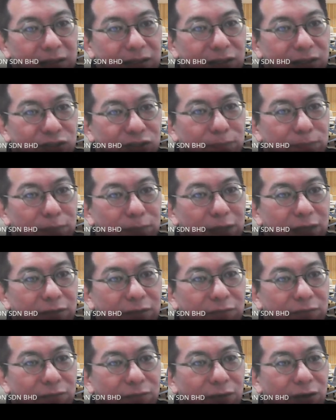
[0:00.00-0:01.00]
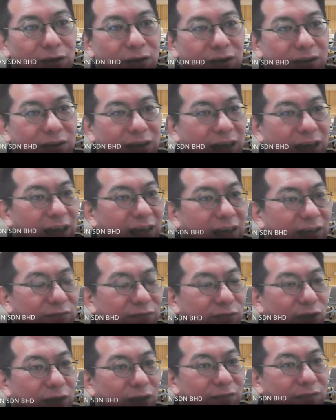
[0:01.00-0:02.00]
The shipping info. Okay,
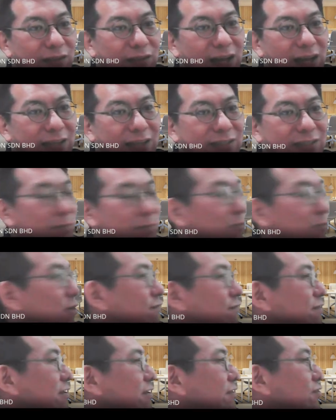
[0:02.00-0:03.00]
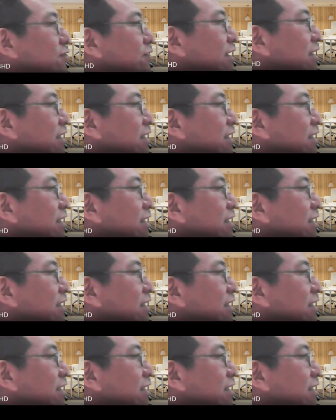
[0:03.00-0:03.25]
if you have a custom reference, you